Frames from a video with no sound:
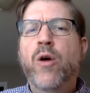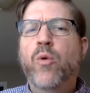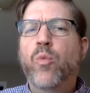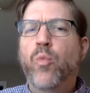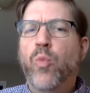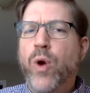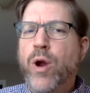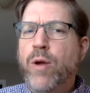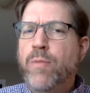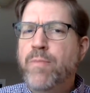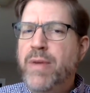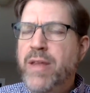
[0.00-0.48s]

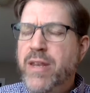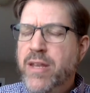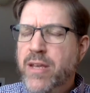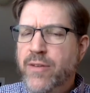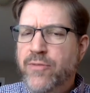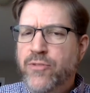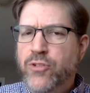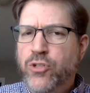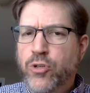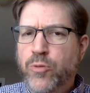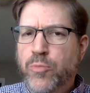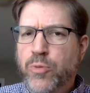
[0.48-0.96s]
where many
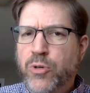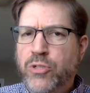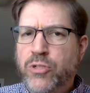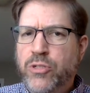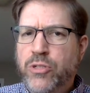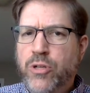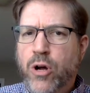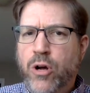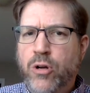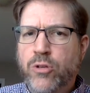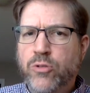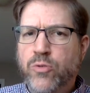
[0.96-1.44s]
of Schubert's
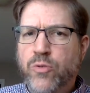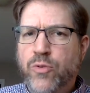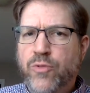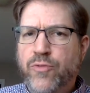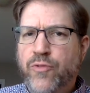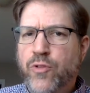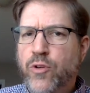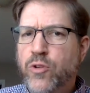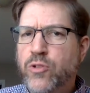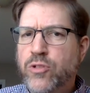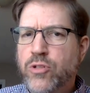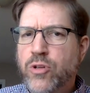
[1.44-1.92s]
songs were
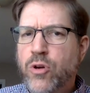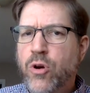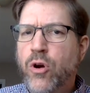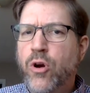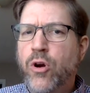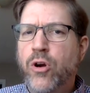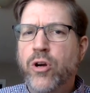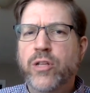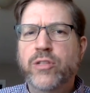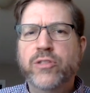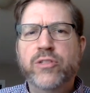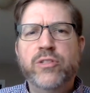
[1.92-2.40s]
first
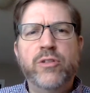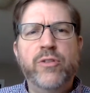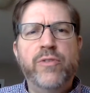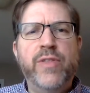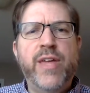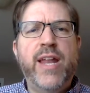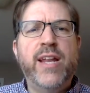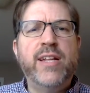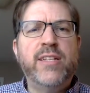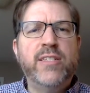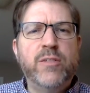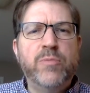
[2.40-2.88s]
heard. And so
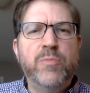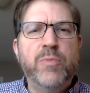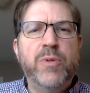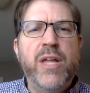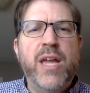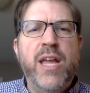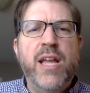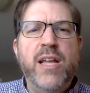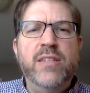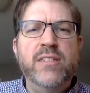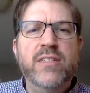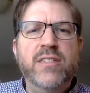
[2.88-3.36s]
that
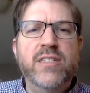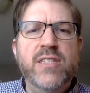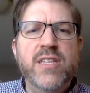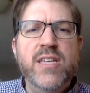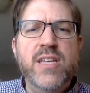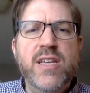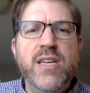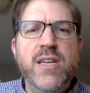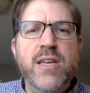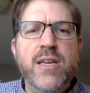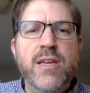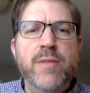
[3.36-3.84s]
explains
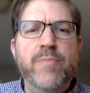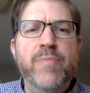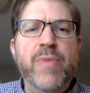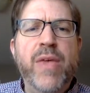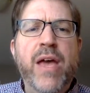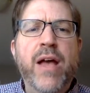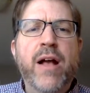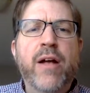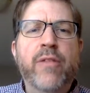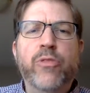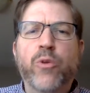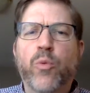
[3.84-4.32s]
the
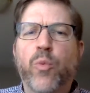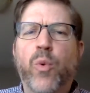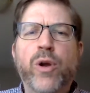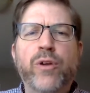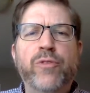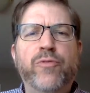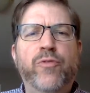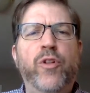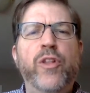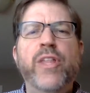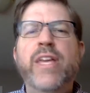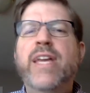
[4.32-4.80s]

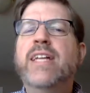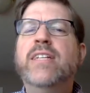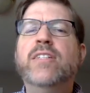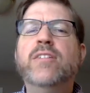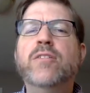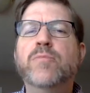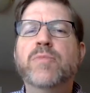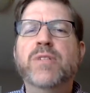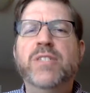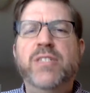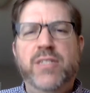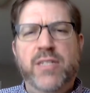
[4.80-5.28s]
wonderful
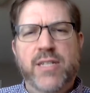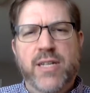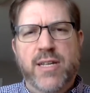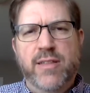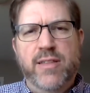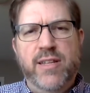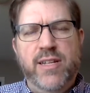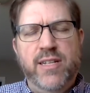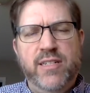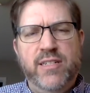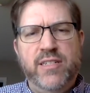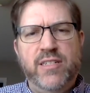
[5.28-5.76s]
intimacy
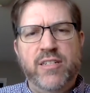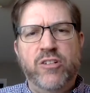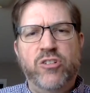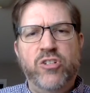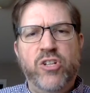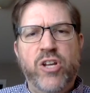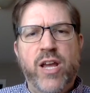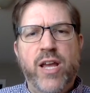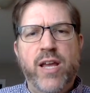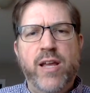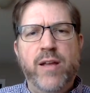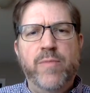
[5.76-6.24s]
that is such
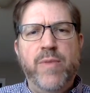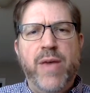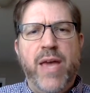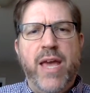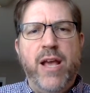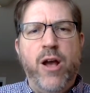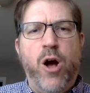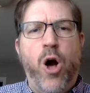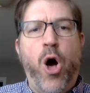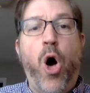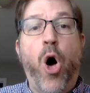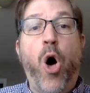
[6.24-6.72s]
a
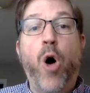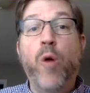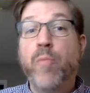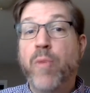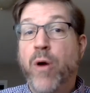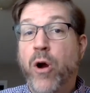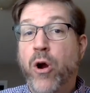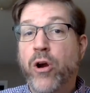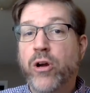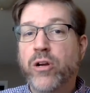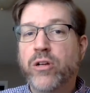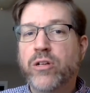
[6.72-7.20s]

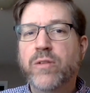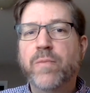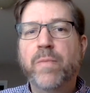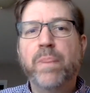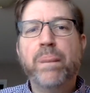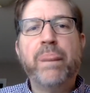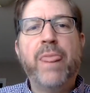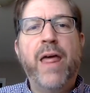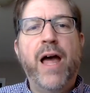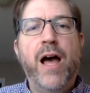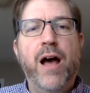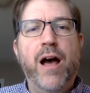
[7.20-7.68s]
hallmark
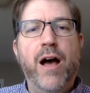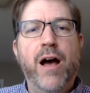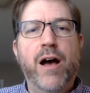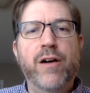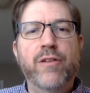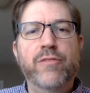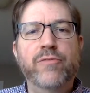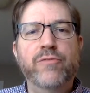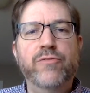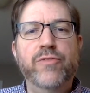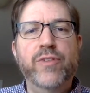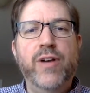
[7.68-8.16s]

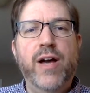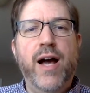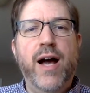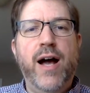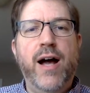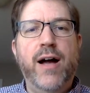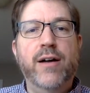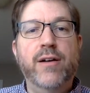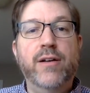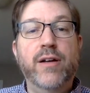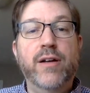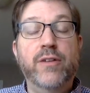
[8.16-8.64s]
of
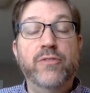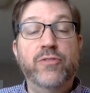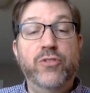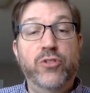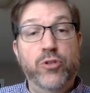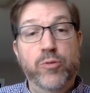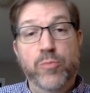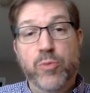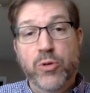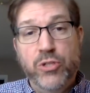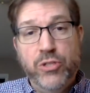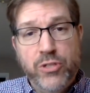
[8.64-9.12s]

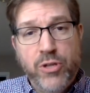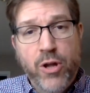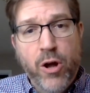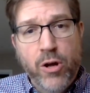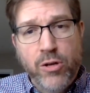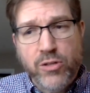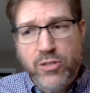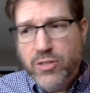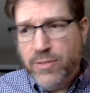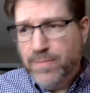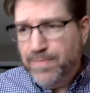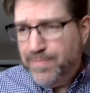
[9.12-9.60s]
Schubert's
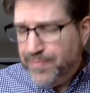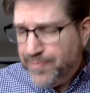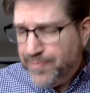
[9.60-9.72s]
songs.